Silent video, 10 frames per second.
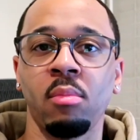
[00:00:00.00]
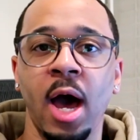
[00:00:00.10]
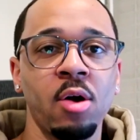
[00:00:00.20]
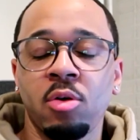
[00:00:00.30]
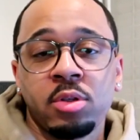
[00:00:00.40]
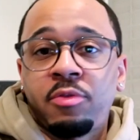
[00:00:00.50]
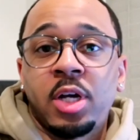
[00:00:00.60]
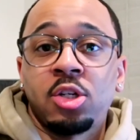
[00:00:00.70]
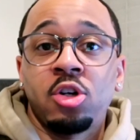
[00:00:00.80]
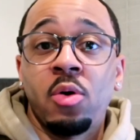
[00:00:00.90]
I don't know what the
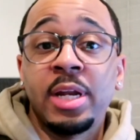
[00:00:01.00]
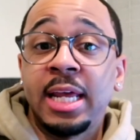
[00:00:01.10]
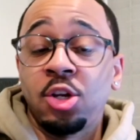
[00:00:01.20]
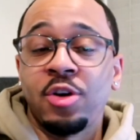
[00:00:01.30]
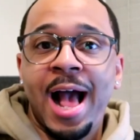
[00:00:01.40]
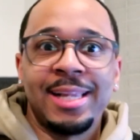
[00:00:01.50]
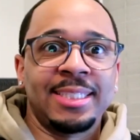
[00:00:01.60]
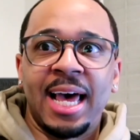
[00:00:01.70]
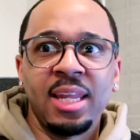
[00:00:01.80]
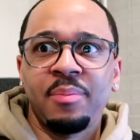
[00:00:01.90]
fuck you're doing, and you're not
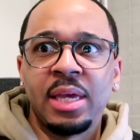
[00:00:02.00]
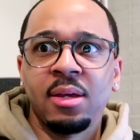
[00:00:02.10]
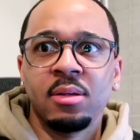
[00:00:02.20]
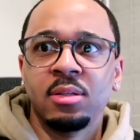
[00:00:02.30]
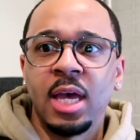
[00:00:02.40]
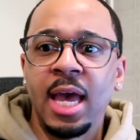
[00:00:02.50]
telling me.